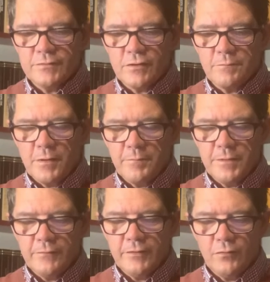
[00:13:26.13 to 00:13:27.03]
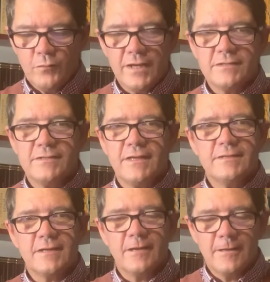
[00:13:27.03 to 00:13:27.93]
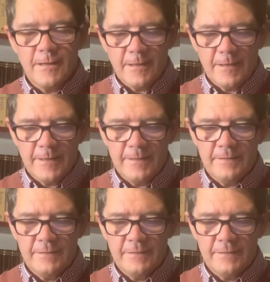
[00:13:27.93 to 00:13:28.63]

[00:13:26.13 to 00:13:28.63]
so popular in the West, is a lie.